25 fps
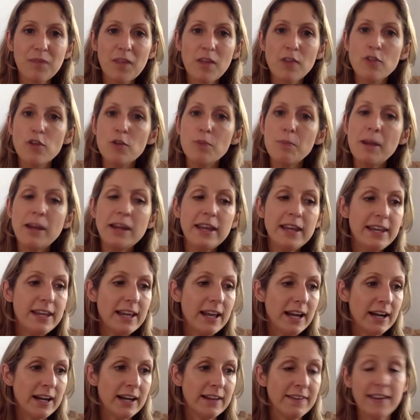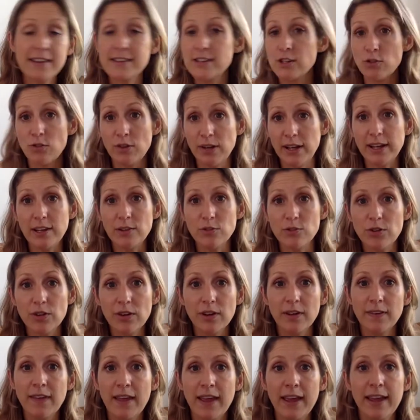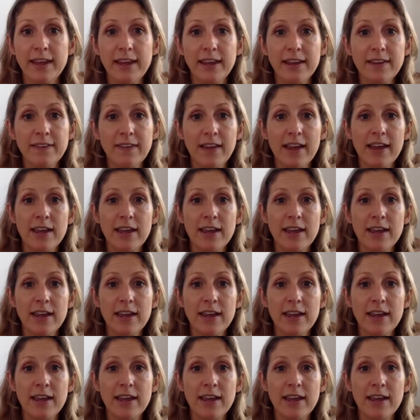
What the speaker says: For many, that's a relief. They